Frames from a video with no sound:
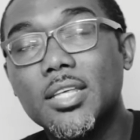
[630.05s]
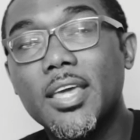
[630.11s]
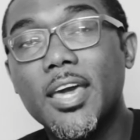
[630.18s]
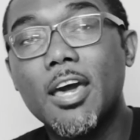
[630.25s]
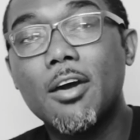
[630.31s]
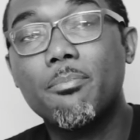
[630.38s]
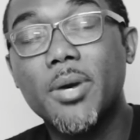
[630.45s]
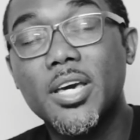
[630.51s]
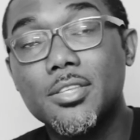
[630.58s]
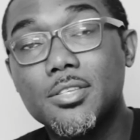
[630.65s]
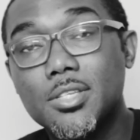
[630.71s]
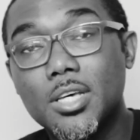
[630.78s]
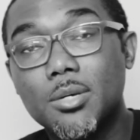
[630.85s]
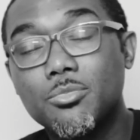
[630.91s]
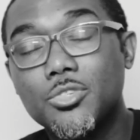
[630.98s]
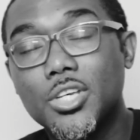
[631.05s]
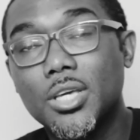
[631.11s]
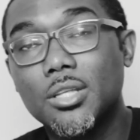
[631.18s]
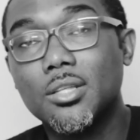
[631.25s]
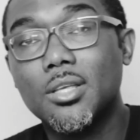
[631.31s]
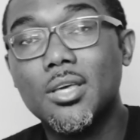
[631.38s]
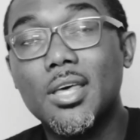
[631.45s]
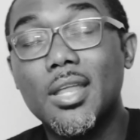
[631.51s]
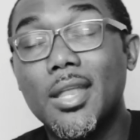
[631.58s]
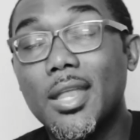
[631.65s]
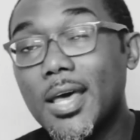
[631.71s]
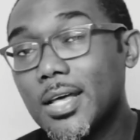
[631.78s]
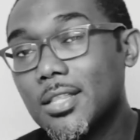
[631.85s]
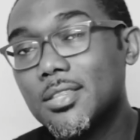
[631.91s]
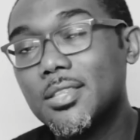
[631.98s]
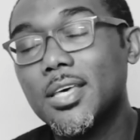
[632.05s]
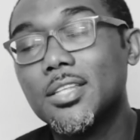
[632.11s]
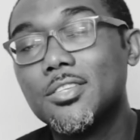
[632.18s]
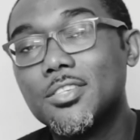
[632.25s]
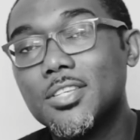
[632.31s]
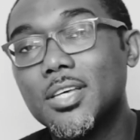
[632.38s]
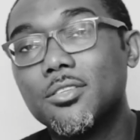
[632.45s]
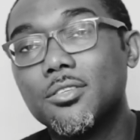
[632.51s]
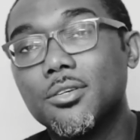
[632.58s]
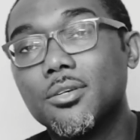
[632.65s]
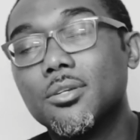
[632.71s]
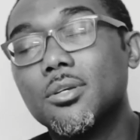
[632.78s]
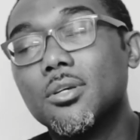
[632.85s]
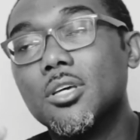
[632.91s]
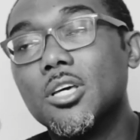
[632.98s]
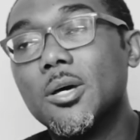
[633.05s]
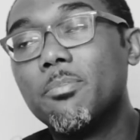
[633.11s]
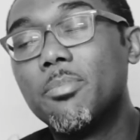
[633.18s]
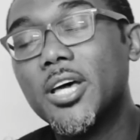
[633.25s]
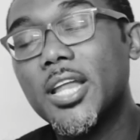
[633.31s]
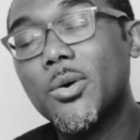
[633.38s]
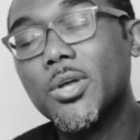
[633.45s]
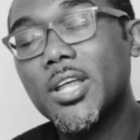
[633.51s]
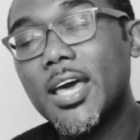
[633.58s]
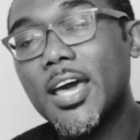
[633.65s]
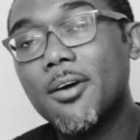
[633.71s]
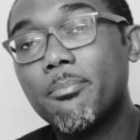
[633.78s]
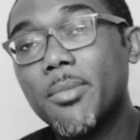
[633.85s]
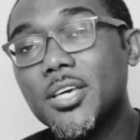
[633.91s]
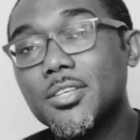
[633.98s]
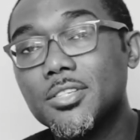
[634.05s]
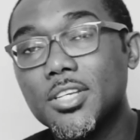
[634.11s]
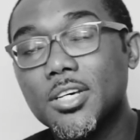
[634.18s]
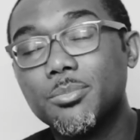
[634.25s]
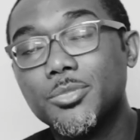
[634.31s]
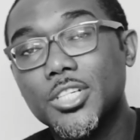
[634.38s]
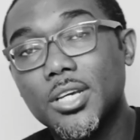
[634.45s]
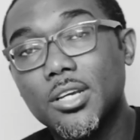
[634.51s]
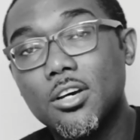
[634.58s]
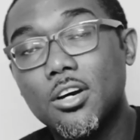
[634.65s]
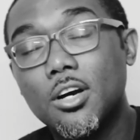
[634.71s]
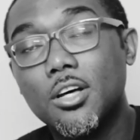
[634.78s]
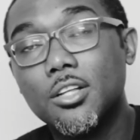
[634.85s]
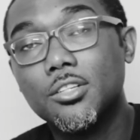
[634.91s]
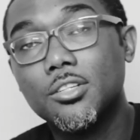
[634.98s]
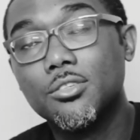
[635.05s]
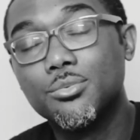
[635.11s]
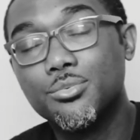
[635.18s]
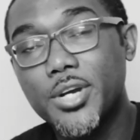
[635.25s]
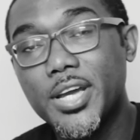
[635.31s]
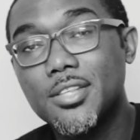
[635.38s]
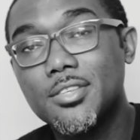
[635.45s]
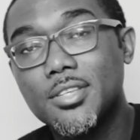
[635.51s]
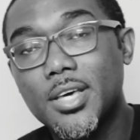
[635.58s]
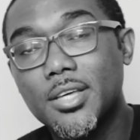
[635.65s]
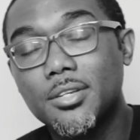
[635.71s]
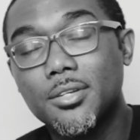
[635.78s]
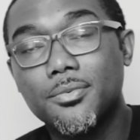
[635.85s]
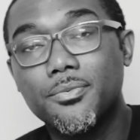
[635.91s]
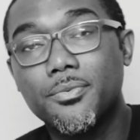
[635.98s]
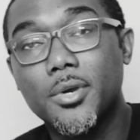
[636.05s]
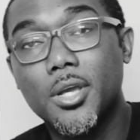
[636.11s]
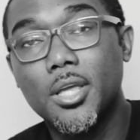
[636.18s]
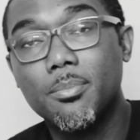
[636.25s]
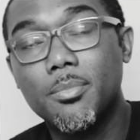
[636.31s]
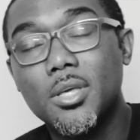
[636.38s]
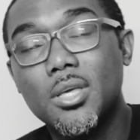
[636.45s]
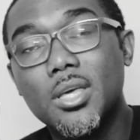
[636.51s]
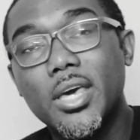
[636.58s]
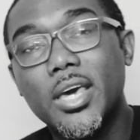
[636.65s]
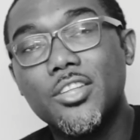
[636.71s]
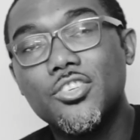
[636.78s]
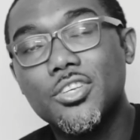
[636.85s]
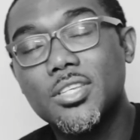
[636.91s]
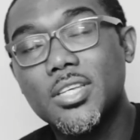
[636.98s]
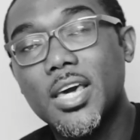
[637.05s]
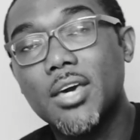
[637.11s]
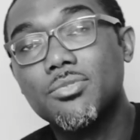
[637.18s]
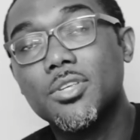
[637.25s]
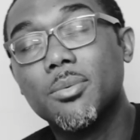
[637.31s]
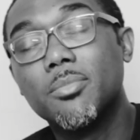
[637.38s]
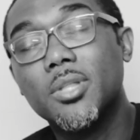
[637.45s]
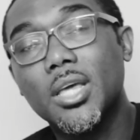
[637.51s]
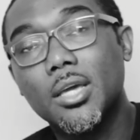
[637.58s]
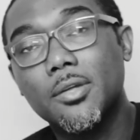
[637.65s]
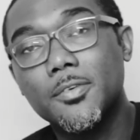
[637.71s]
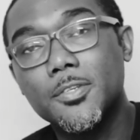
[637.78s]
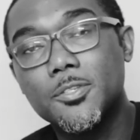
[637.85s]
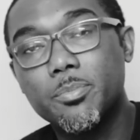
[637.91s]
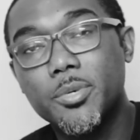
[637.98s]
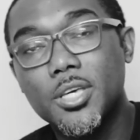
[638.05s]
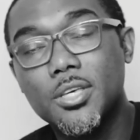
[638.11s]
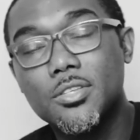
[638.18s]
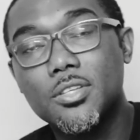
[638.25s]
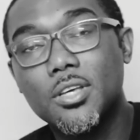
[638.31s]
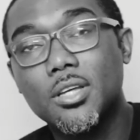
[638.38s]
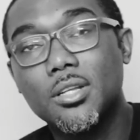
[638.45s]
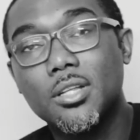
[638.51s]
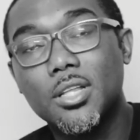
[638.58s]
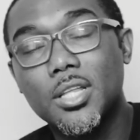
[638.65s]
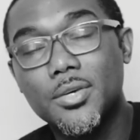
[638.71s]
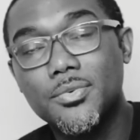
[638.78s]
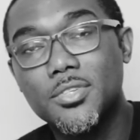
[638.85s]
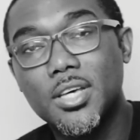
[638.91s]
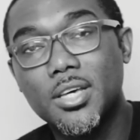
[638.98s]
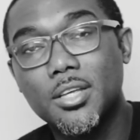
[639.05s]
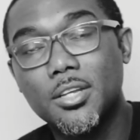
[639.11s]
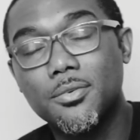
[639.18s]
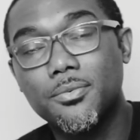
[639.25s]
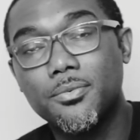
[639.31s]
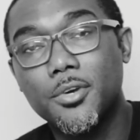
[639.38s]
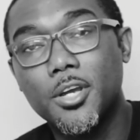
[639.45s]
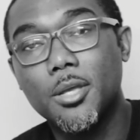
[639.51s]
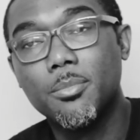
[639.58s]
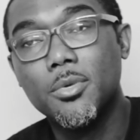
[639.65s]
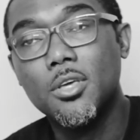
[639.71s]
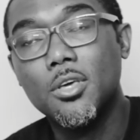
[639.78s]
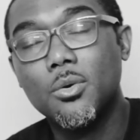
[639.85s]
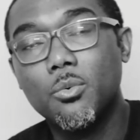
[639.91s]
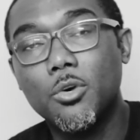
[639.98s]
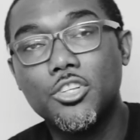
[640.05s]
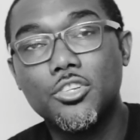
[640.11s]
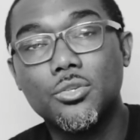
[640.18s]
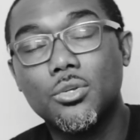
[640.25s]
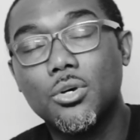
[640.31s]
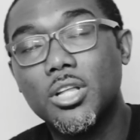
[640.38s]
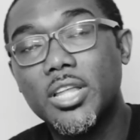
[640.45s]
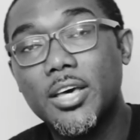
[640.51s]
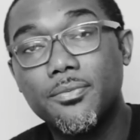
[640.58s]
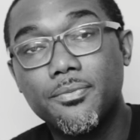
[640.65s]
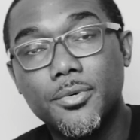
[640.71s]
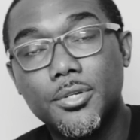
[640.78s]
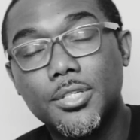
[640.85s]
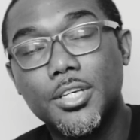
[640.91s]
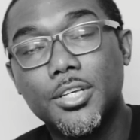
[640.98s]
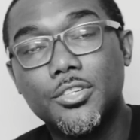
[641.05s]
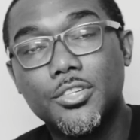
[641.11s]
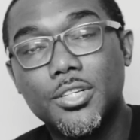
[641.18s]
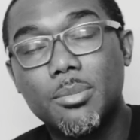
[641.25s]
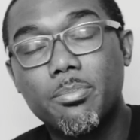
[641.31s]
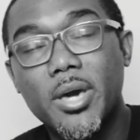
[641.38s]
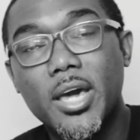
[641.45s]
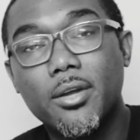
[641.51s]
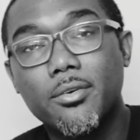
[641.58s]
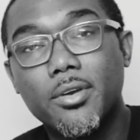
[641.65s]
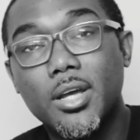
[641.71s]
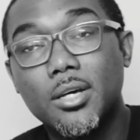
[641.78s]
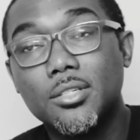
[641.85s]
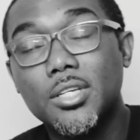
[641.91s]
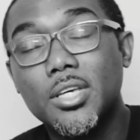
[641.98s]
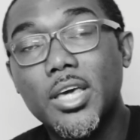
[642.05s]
have my subject not dead centered, but I would have my subject on the right side of the frame and just have some negative space on the left side of the frame, which is all that foliage in the background.